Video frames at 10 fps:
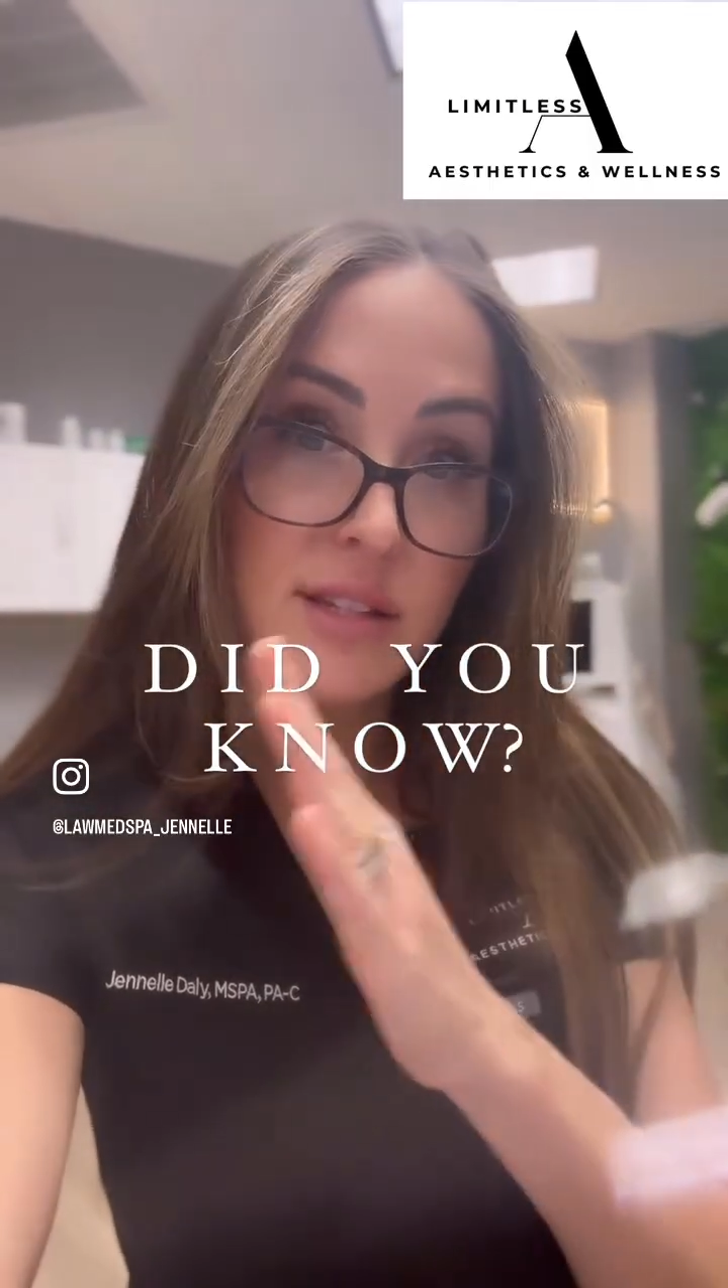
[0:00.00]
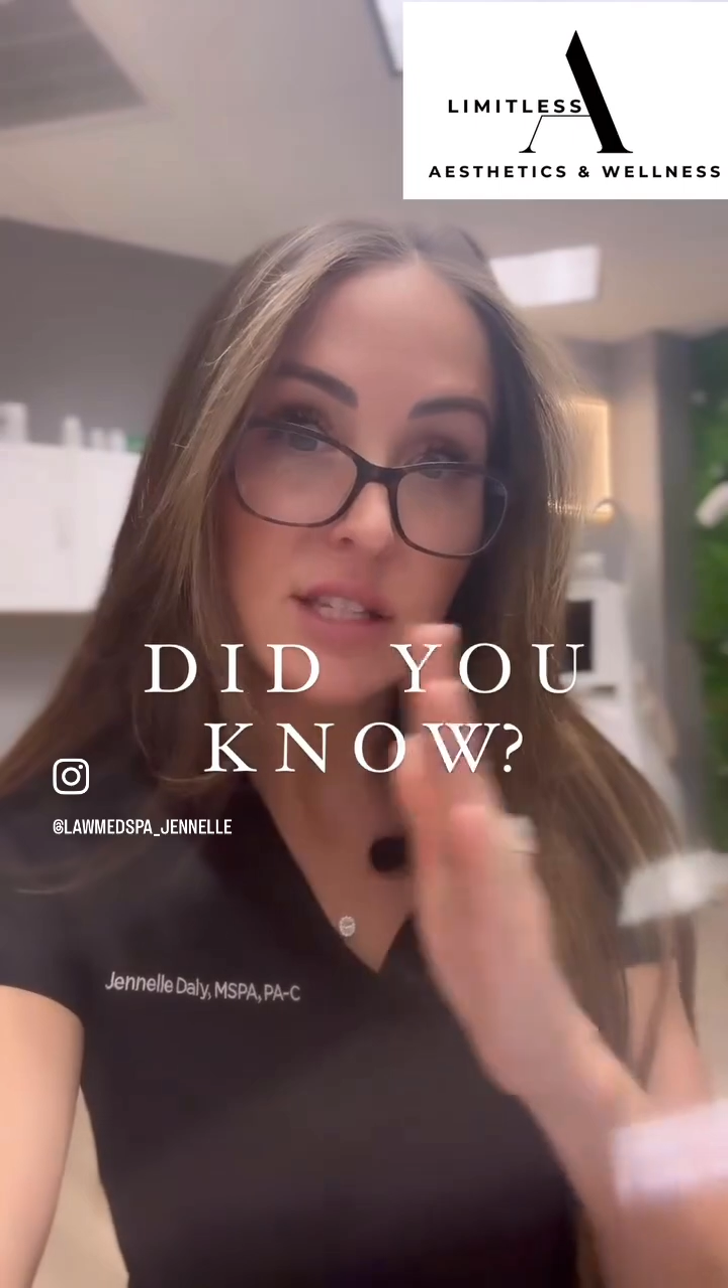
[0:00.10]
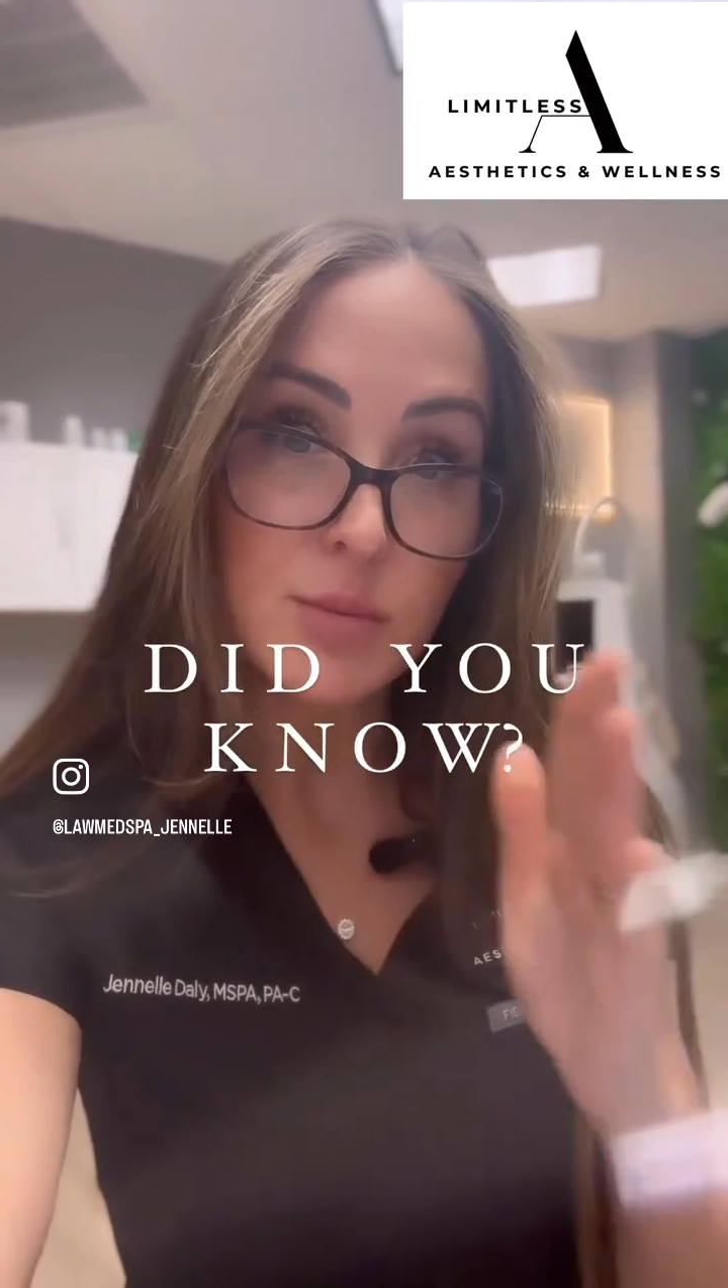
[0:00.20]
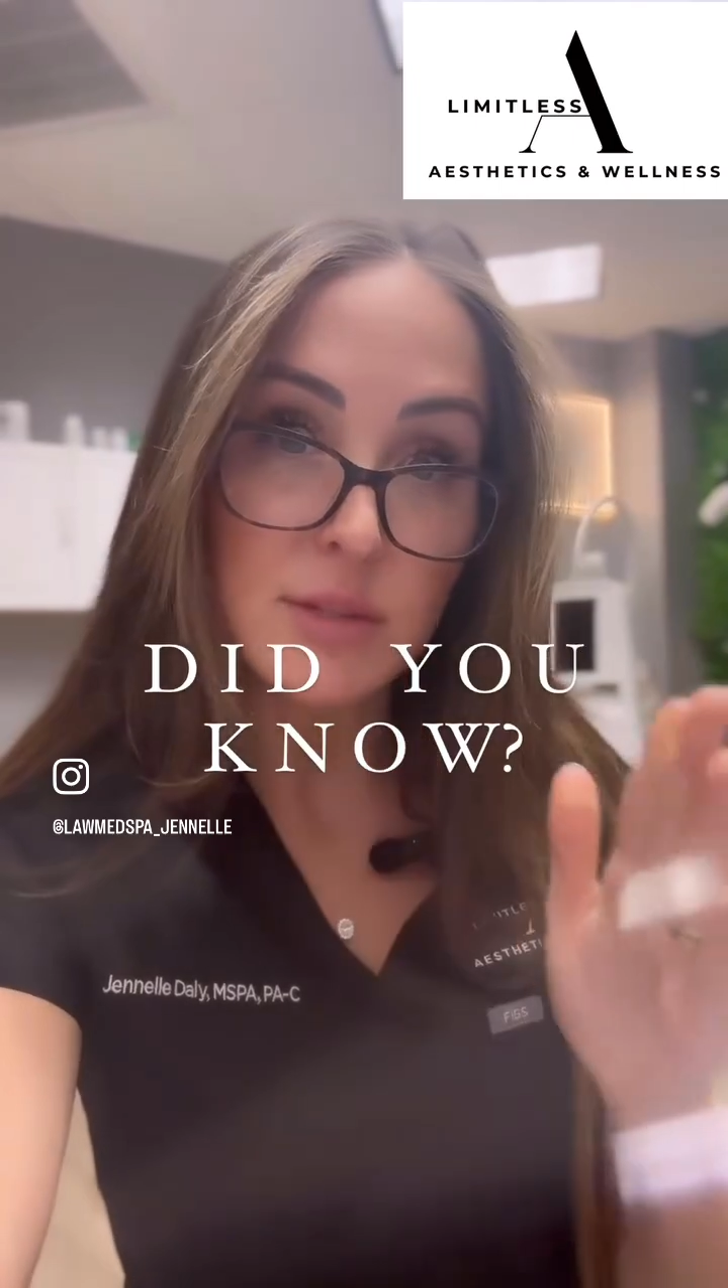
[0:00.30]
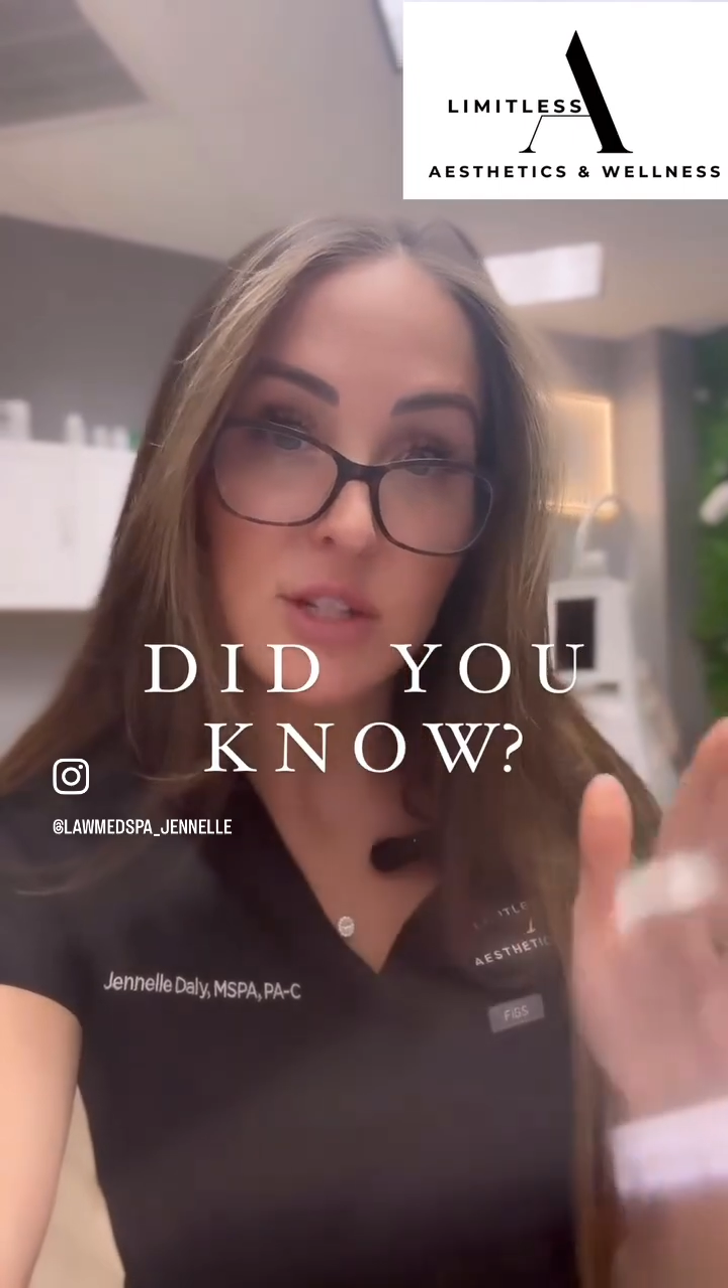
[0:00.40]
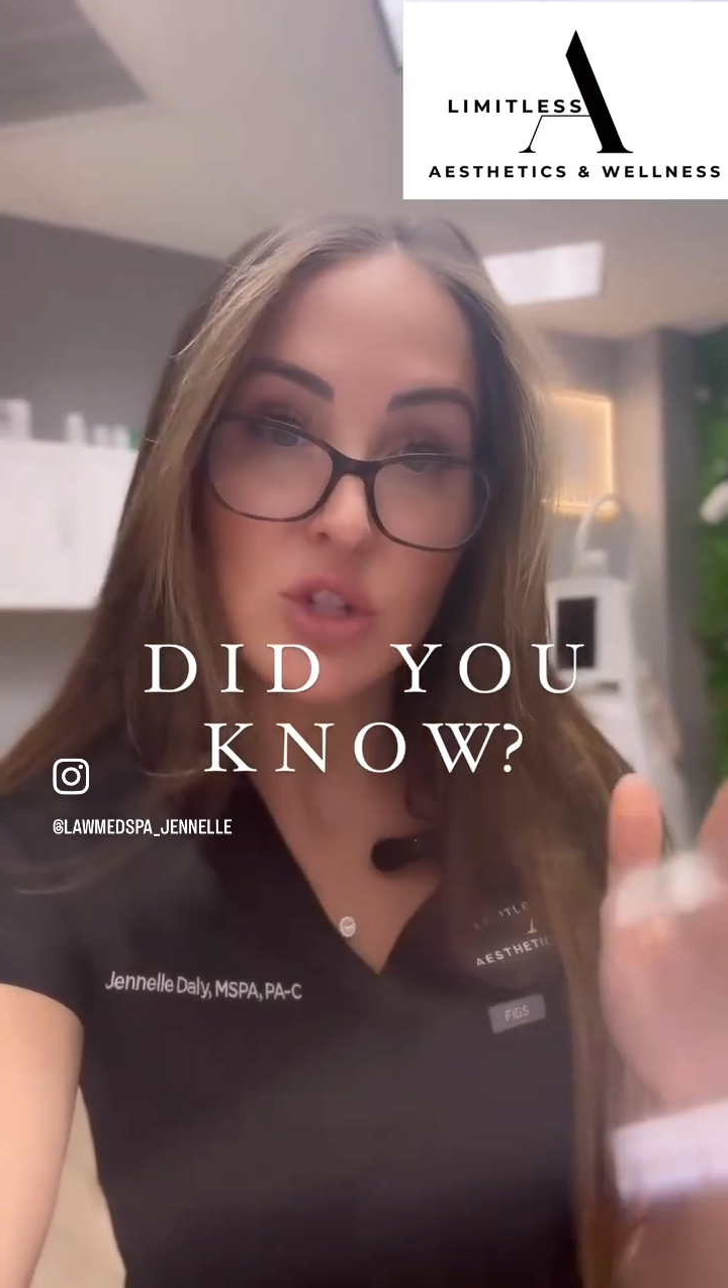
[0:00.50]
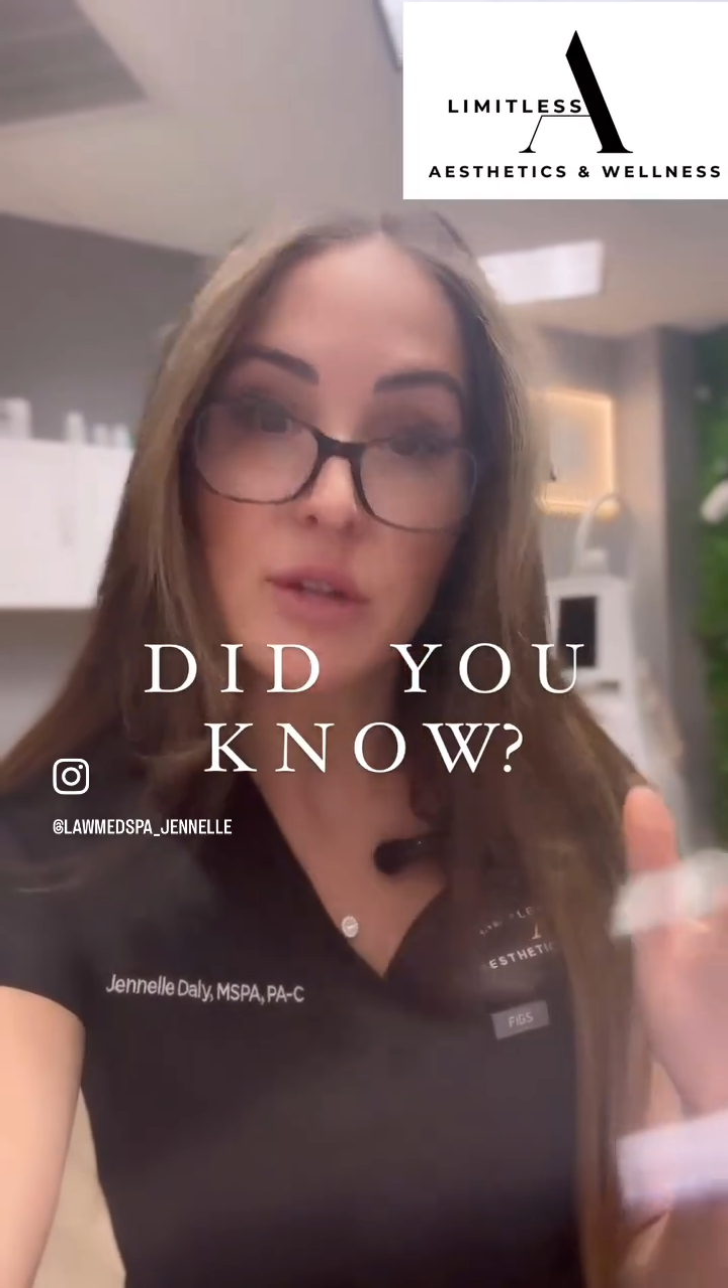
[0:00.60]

disposition